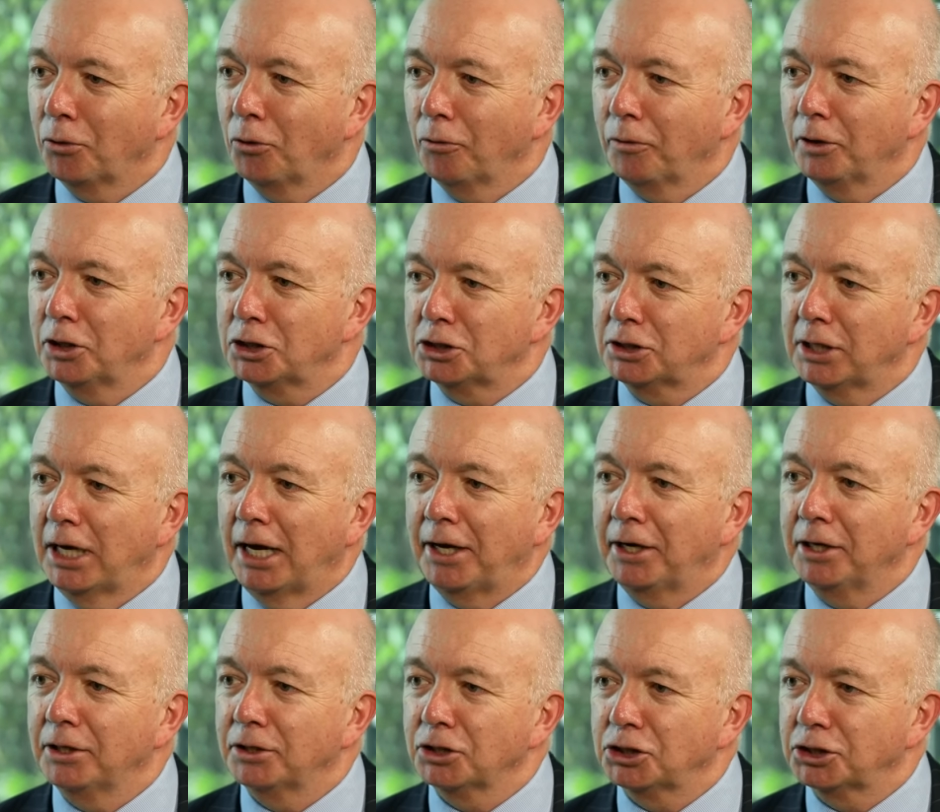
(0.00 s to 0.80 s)
or they're
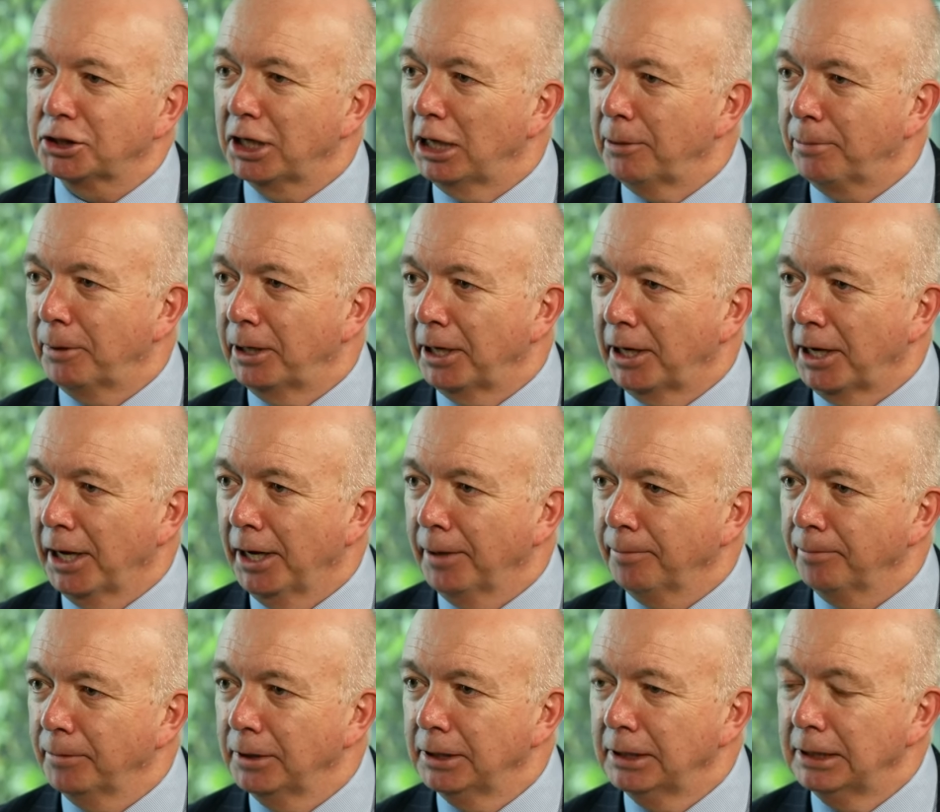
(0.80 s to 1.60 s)
starting to steepen
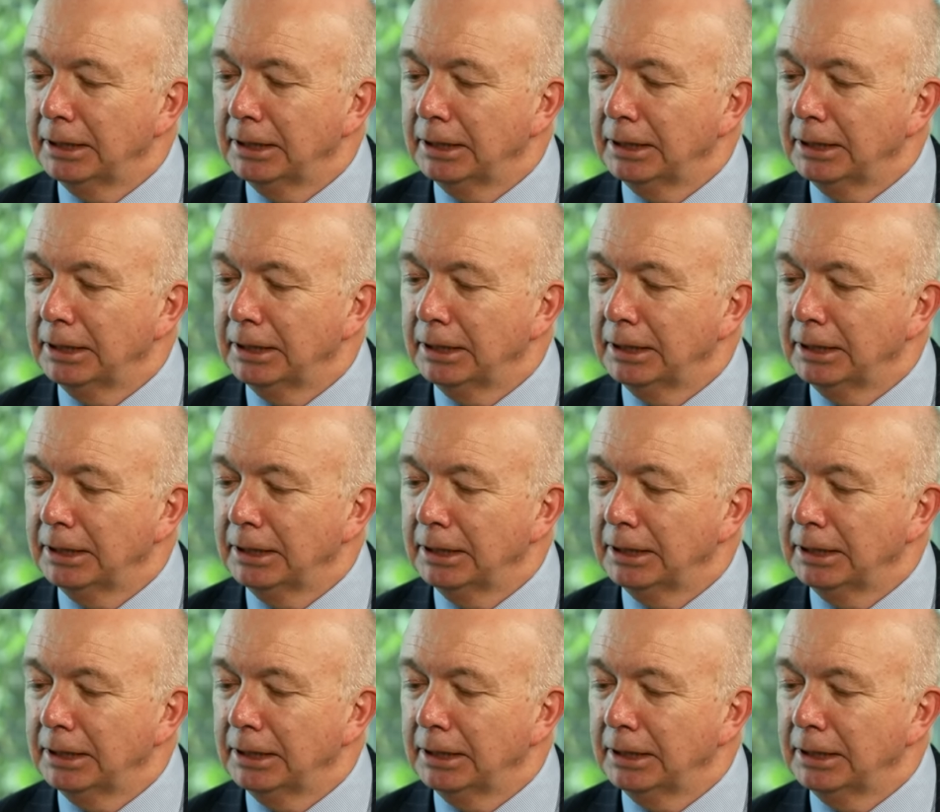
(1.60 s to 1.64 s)
again.